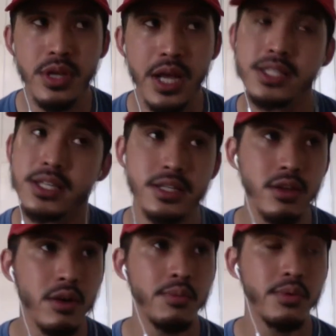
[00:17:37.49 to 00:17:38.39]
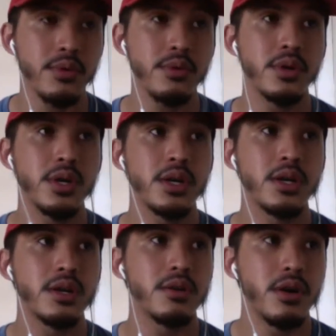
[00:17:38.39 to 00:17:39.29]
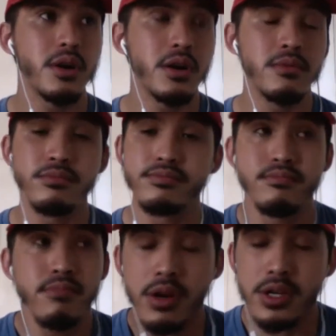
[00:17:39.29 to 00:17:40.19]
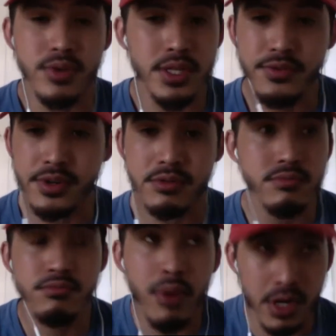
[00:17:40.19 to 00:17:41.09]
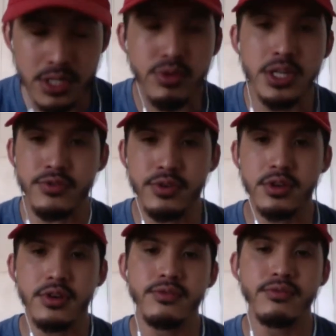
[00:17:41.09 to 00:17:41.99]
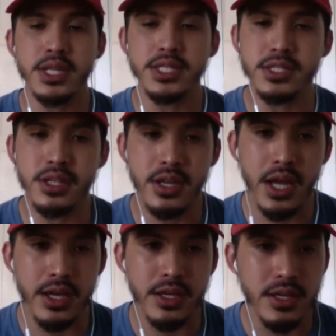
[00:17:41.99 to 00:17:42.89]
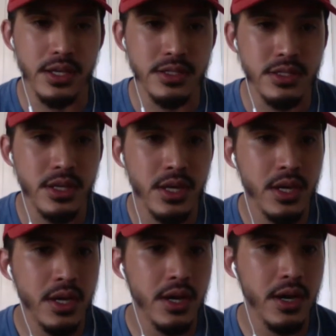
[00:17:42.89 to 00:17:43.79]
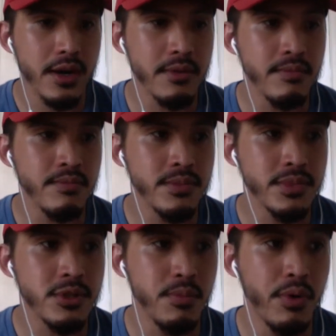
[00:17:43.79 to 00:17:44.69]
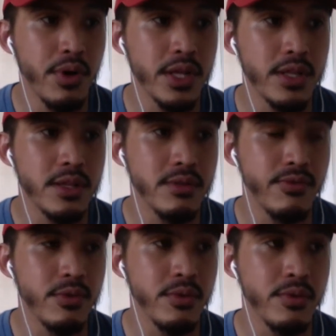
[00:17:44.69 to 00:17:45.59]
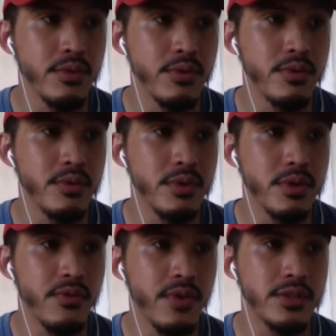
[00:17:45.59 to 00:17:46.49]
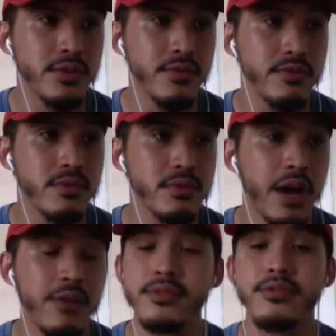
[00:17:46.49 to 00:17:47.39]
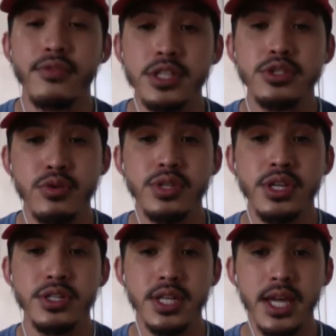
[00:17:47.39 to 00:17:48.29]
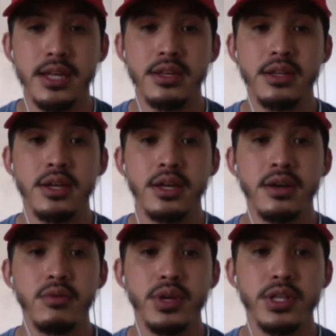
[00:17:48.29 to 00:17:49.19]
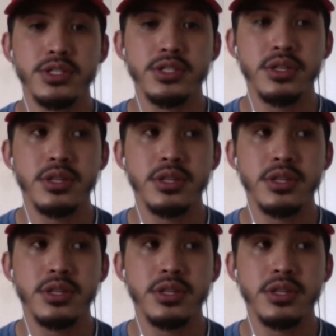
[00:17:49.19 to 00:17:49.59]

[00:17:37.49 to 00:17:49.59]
As an example, Marcus Rashford of Manchester United, he's supported through the fact of having free school dinners again, which